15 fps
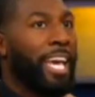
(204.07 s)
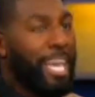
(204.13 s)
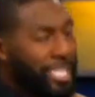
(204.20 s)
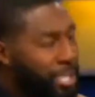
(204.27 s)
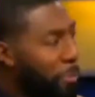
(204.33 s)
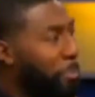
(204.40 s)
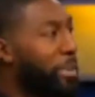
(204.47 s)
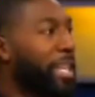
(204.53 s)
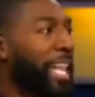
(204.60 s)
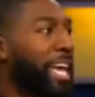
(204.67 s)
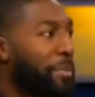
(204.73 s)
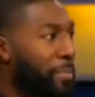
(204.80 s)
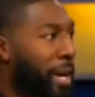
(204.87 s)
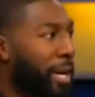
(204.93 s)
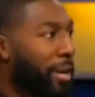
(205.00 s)
he's a
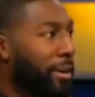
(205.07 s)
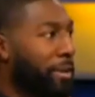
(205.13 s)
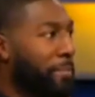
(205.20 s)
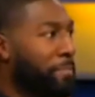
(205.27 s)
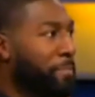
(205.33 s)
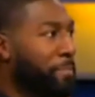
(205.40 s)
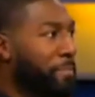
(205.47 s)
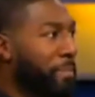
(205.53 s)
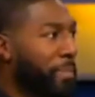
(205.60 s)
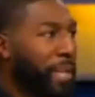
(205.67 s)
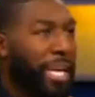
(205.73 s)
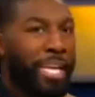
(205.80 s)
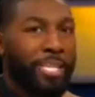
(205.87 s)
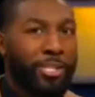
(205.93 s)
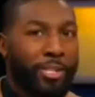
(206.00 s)
playmaker,
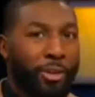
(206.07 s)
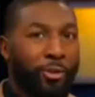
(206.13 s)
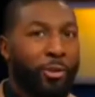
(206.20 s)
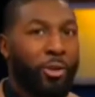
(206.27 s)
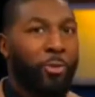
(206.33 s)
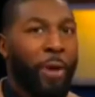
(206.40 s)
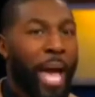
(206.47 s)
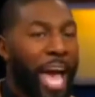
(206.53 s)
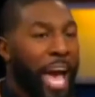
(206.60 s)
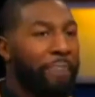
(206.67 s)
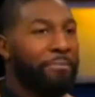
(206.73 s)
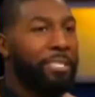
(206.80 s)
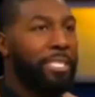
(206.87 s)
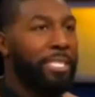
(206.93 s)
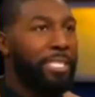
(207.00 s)
and so you
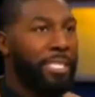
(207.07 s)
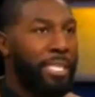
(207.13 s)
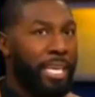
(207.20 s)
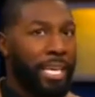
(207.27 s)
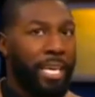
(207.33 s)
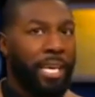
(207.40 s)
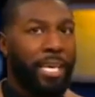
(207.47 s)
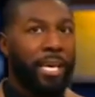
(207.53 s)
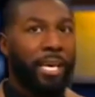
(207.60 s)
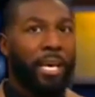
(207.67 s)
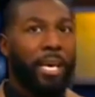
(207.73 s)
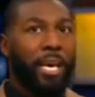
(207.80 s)
have to see